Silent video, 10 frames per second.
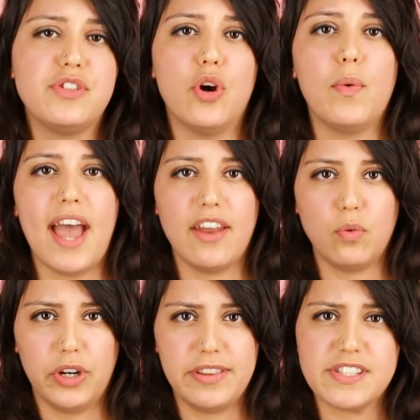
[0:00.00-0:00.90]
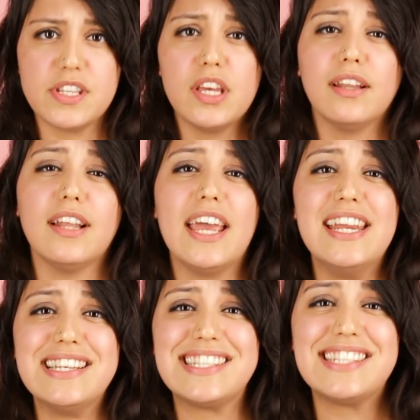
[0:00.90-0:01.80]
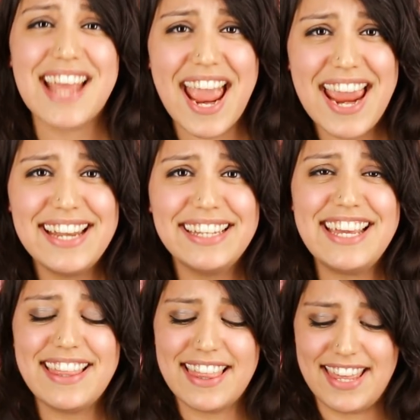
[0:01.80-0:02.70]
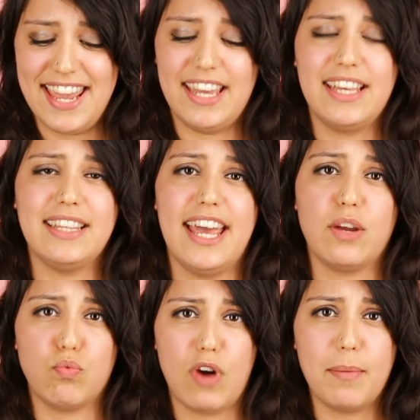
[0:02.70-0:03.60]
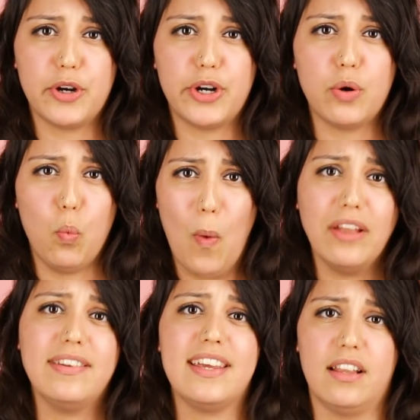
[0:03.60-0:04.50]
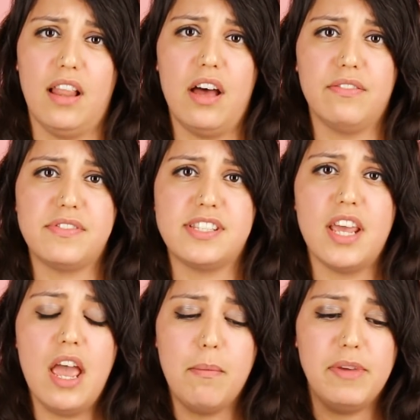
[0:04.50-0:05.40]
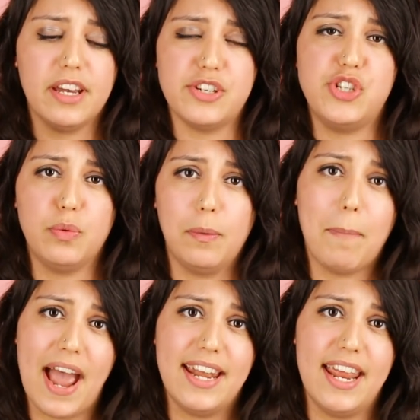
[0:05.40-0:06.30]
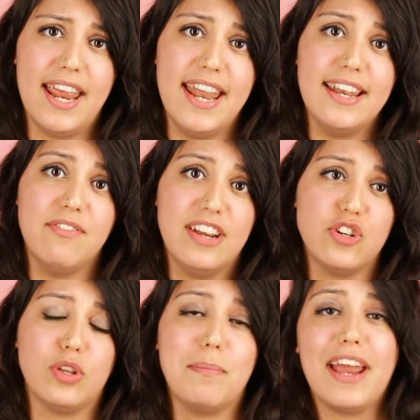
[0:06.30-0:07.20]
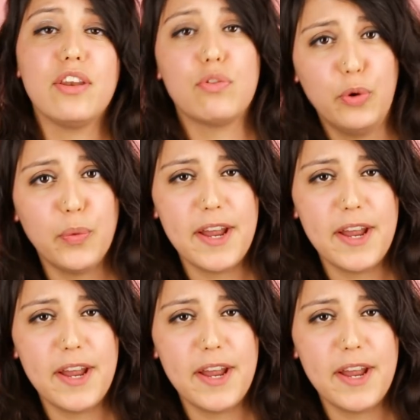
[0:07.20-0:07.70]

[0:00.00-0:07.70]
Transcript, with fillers: So we had to wear these insanely thick, like rubber welding gloves because she would bite it and eventually bite through